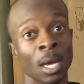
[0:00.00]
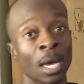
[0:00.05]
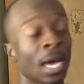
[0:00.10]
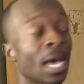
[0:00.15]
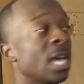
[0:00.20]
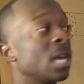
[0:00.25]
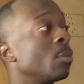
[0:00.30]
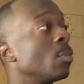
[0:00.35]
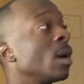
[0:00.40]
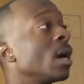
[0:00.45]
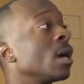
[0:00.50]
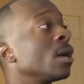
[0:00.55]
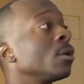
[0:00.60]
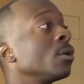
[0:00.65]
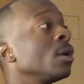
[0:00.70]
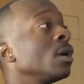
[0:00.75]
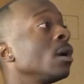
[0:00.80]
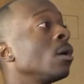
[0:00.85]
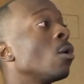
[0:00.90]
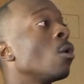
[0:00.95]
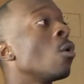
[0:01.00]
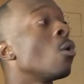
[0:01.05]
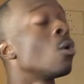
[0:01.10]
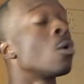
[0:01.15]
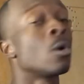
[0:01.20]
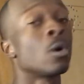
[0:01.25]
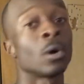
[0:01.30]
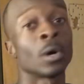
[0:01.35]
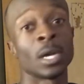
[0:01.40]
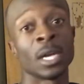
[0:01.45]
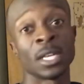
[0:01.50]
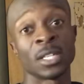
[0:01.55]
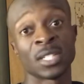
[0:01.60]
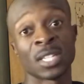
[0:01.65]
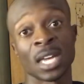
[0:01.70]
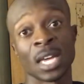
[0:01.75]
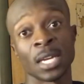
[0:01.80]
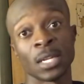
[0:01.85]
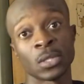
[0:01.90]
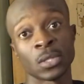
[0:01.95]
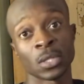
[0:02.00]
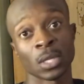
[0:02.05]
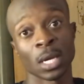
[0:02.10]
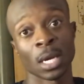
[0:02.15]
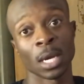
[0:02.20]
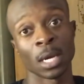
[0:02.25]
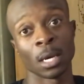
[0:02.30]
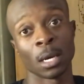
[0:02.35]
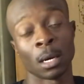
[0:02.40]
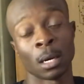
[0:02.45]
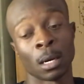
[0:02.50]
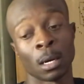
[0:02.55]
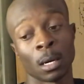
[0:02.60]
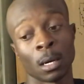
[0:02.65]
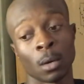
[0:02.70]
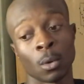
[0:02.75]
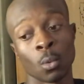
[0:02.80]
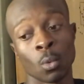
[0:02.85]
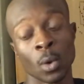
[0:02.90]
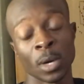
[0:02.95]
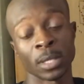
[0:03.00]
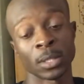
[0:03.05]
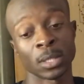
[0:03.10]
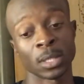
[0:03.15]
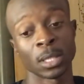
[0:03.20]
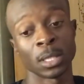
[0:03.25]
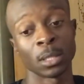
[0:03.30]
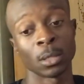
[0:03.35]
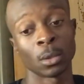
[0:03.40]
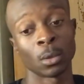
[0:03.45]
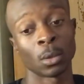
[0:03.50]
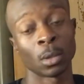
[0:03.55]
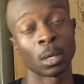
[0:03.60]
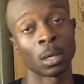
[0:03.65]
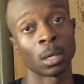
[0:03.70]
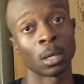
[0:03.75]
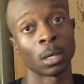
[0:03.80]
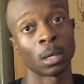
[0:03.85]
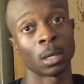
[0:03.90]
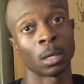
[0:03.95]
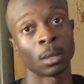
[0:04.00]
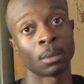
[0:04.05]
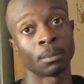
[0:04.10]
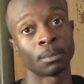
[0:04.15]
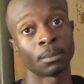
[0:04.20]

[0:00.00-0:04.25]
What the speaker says: A battery, or it takes a one single